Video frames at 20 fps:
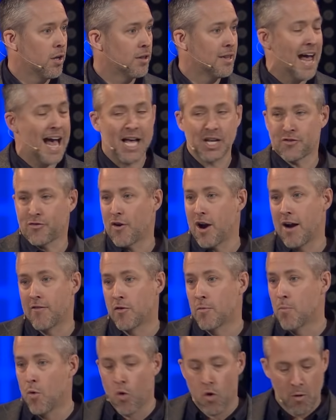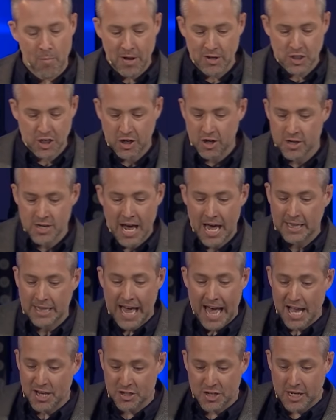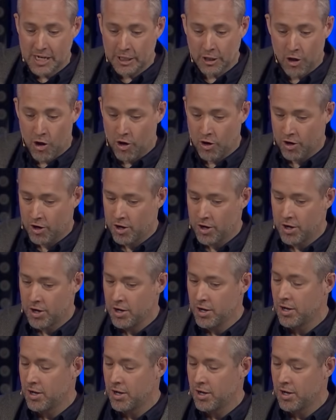Last forevermore means it could not last any longer.